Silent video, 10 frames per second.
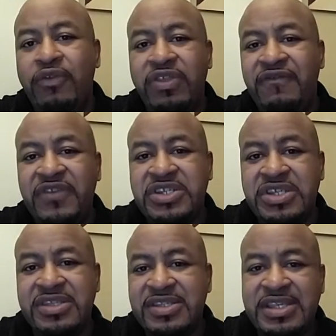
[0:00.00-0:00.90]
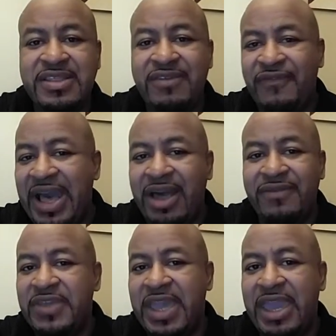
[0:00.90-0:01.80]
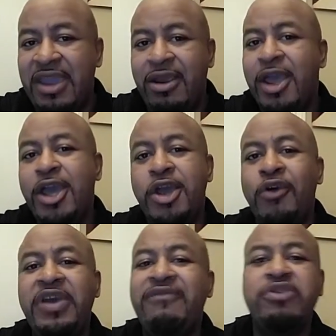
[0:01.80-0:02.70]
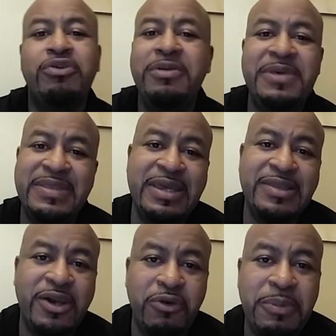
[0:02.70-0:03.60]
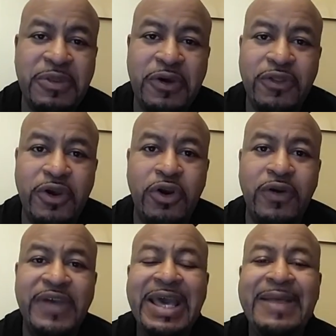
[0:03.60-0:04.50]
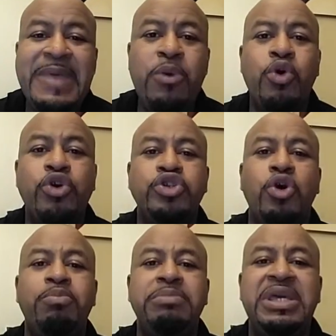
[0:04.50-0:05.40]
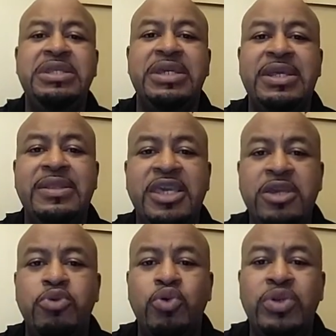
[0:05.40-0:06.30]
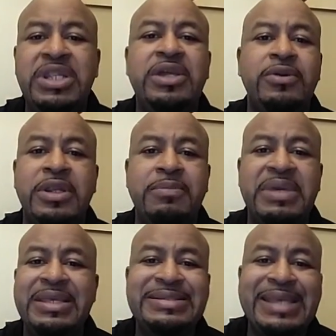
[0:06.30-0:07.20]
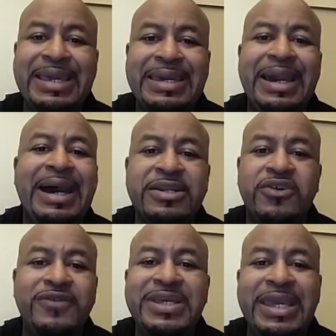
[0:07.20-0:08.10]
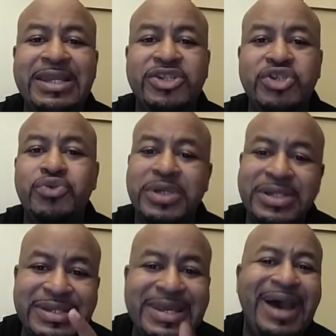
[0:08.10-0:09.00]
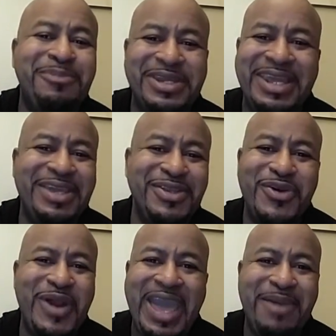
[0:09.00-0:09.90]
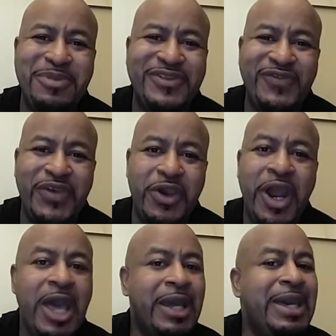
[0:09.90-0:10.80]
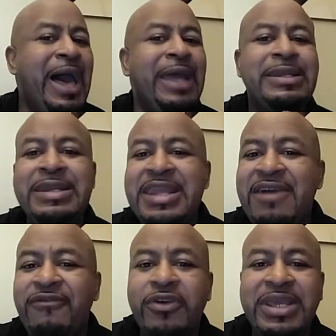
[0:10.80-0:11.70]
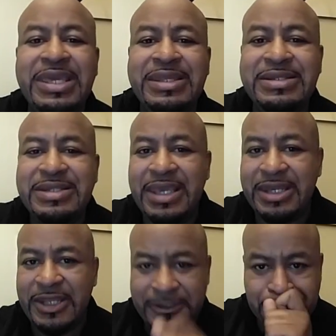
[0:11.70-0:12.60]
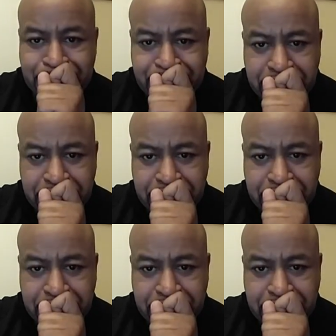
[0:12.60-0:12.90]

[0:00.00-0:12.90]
over the fish of the sea, the fowl of the air, and over every creeping thing that creepeth on the earth. That word dominion in the Hebrew literally means that God created created you to dominate your atmosphere. God never intended